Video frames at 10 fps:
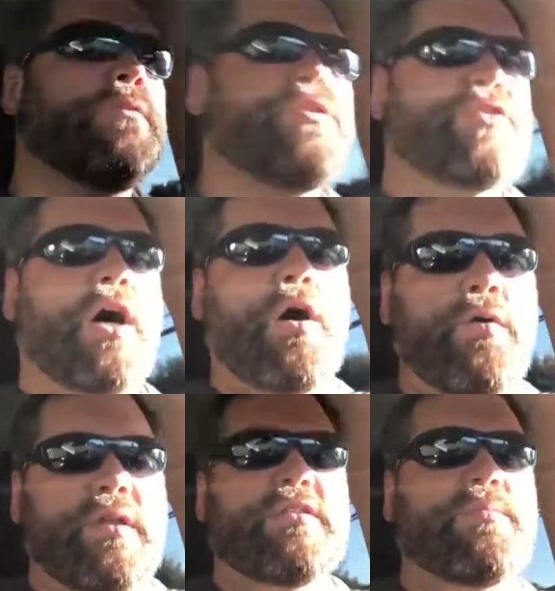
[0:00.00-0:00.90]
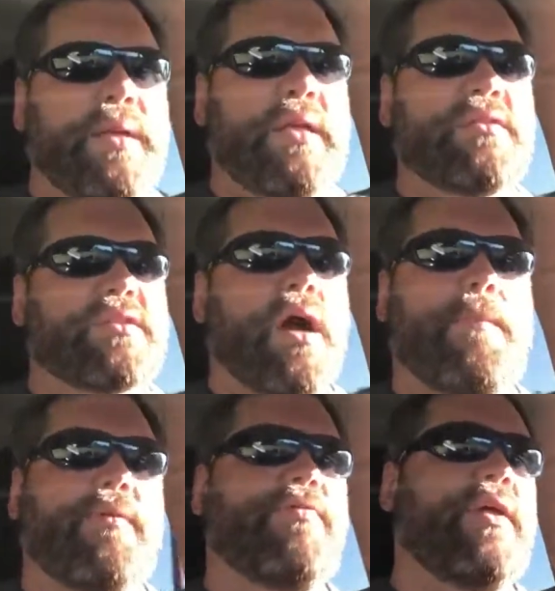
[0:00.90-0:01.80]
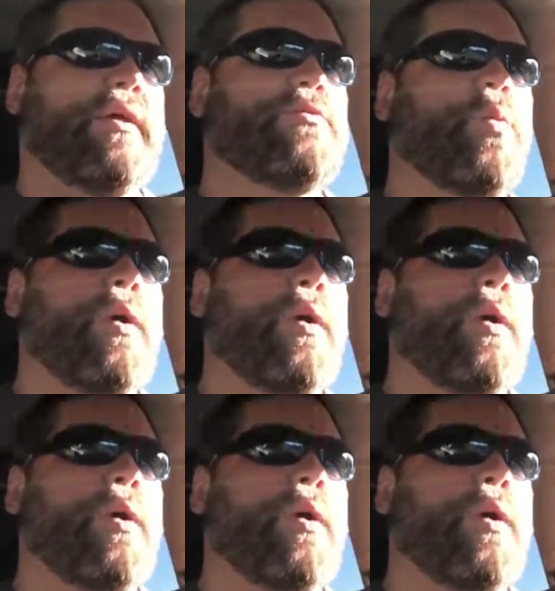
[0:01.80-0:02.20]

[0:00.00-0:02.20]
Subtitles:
So this means a couple of things.